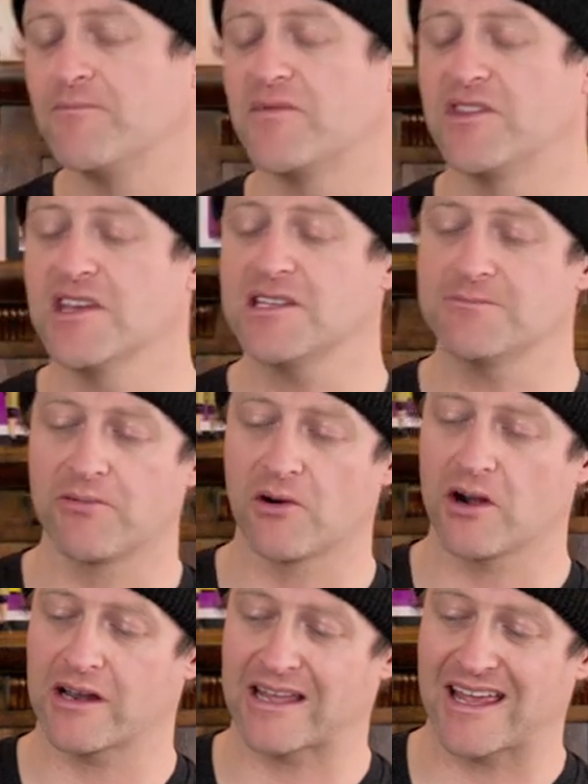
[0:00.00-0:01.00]
This
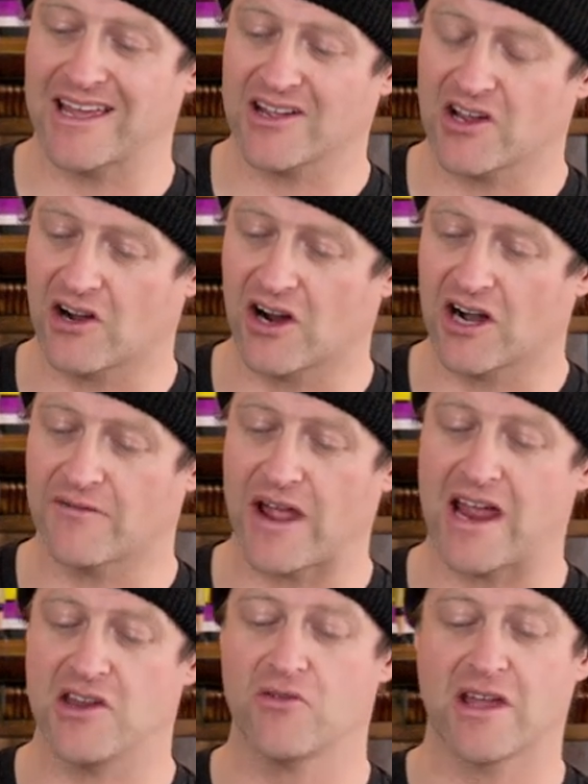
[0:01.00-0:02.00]
board can carve,
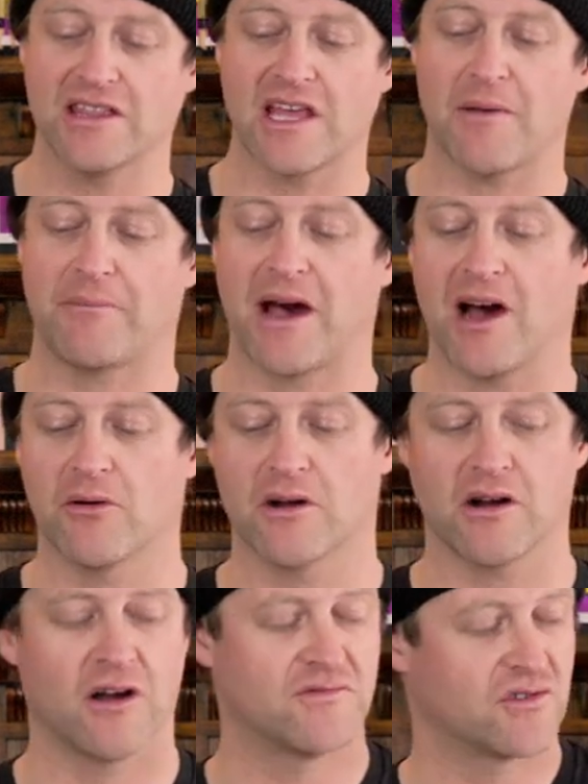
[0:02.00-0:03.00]
and you get that
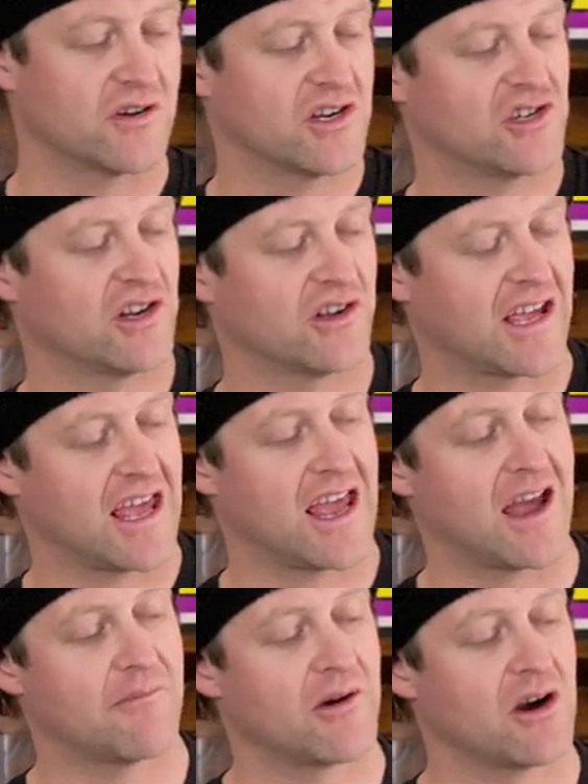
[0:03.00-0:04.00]
power of traditional
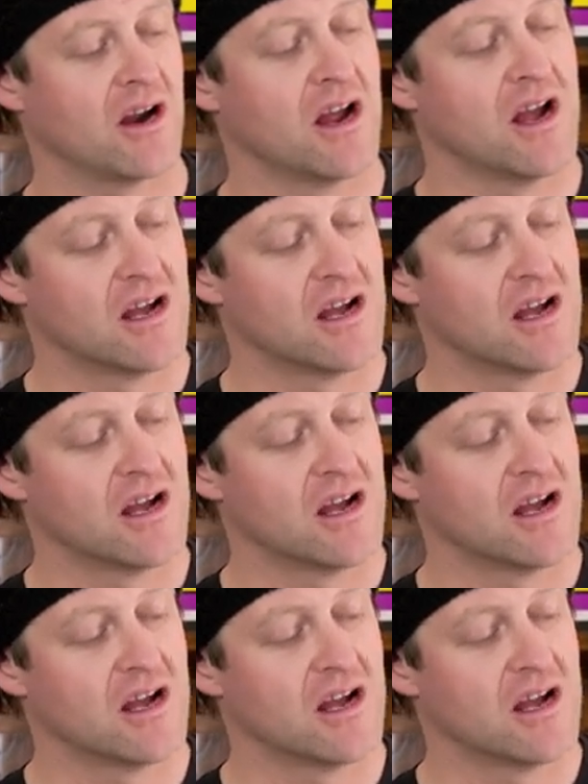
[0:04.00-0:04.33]
camber